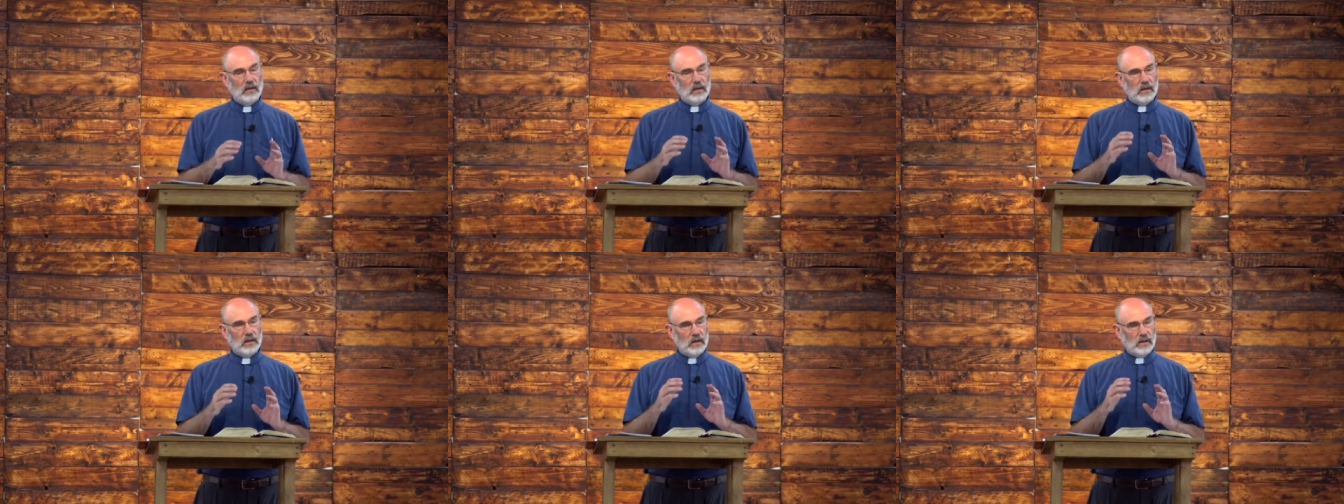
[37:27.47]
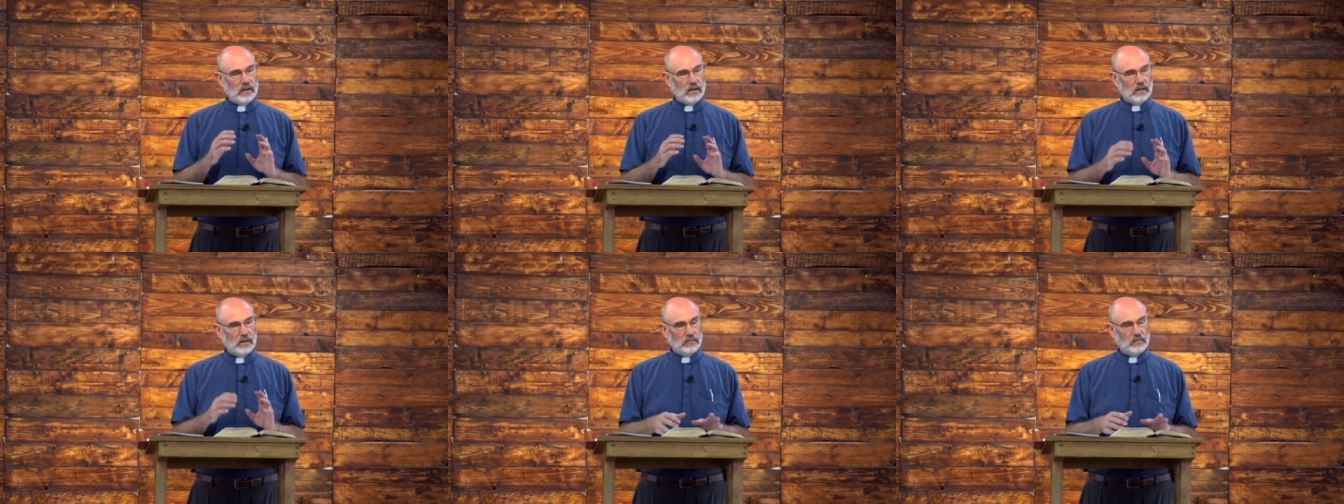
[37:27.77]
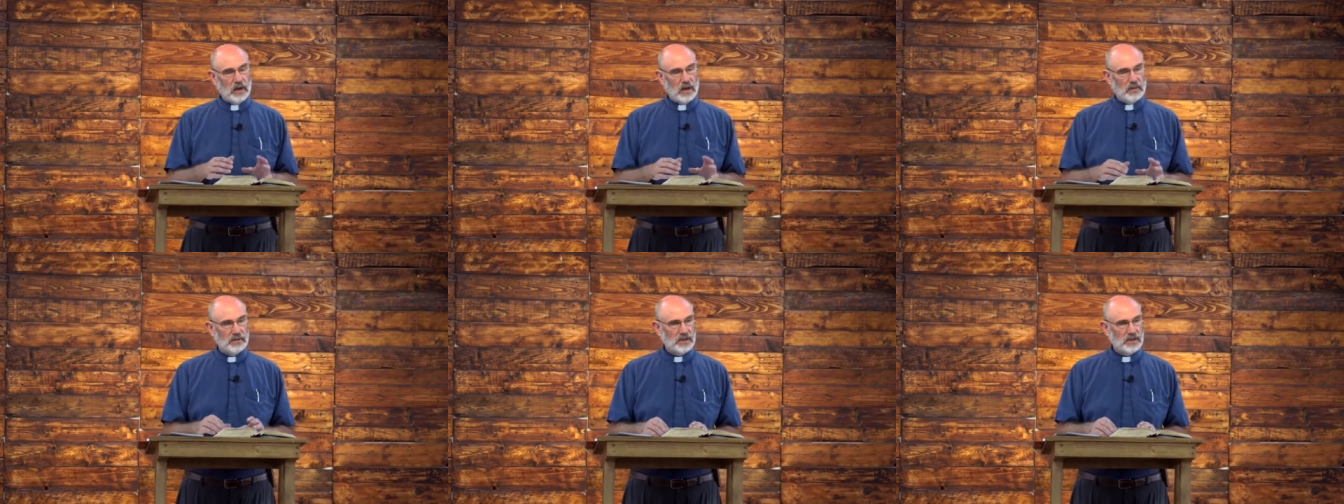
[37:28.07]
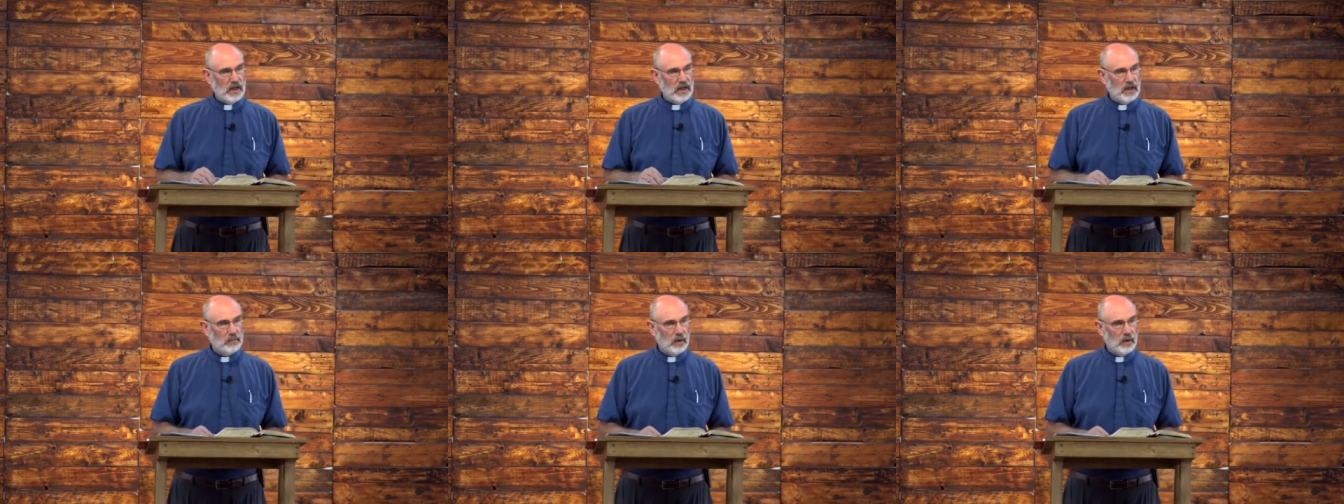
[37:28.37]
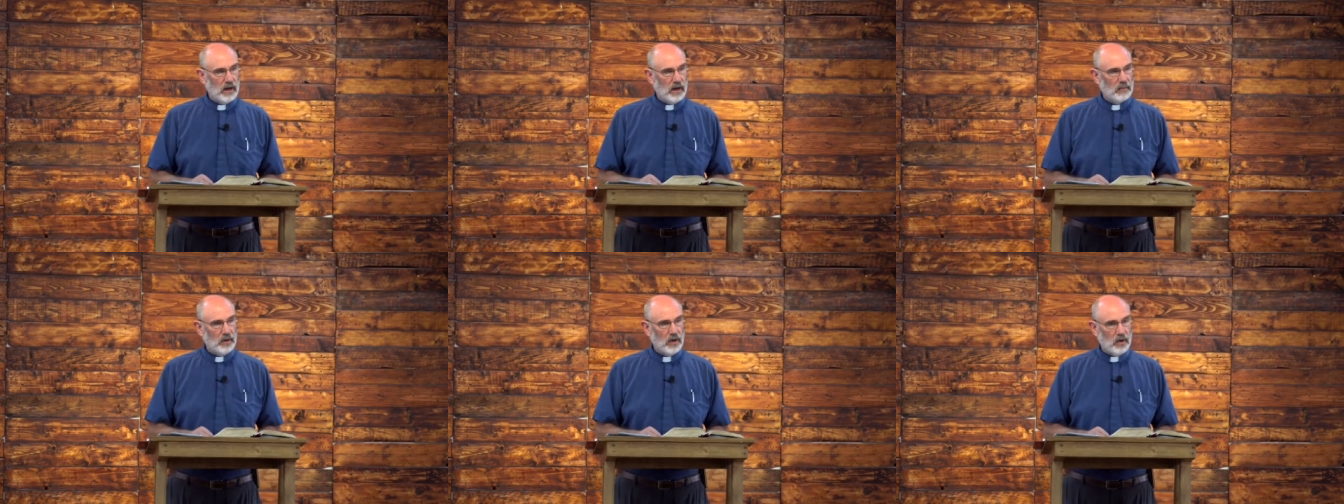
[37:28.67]
and the promise to
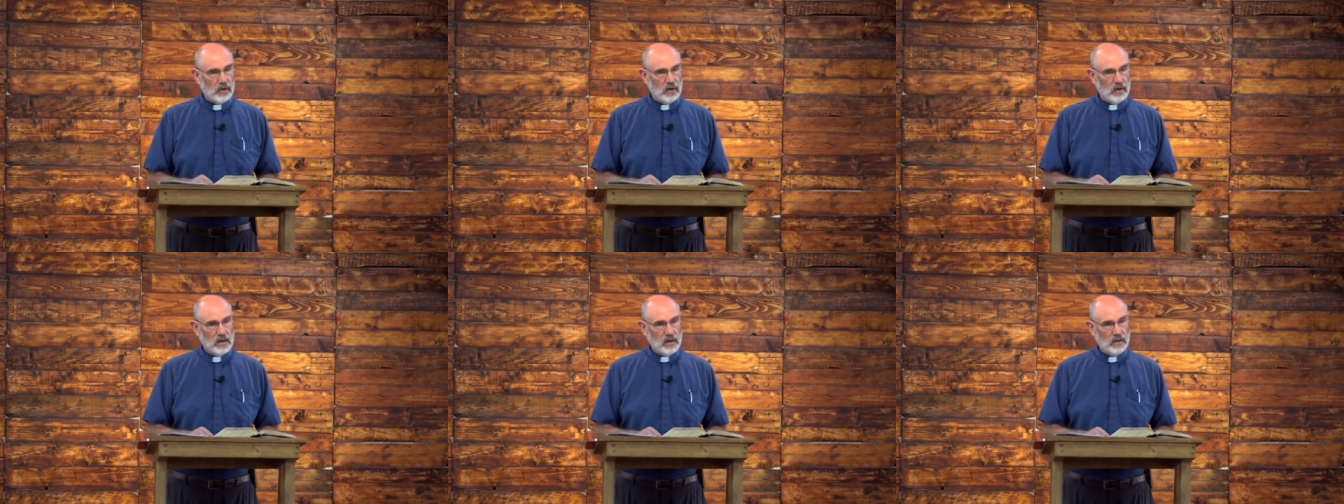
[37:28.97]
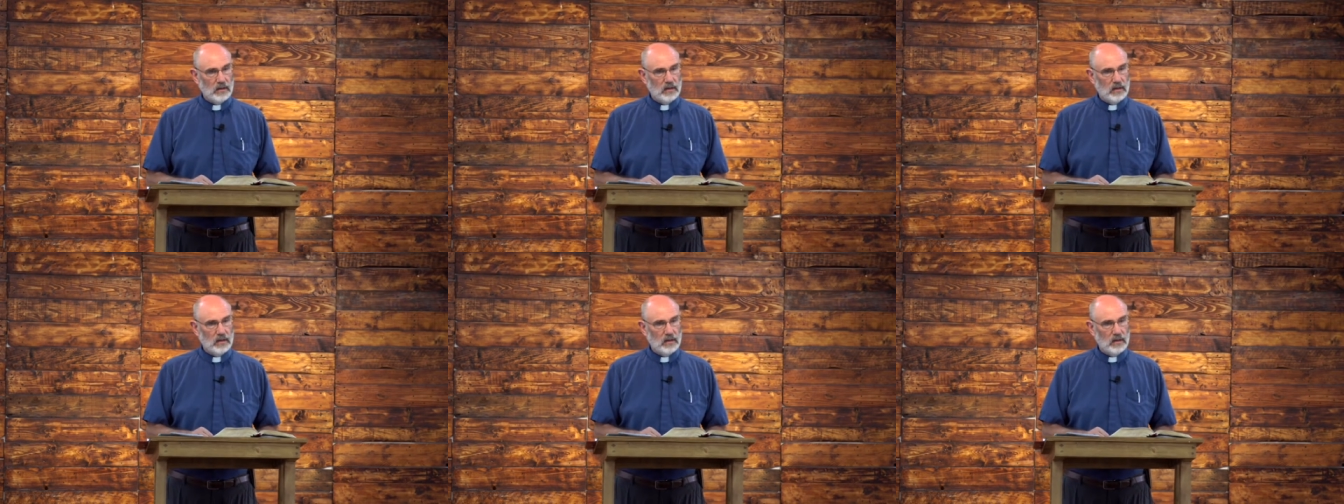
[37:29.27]
Abraham on.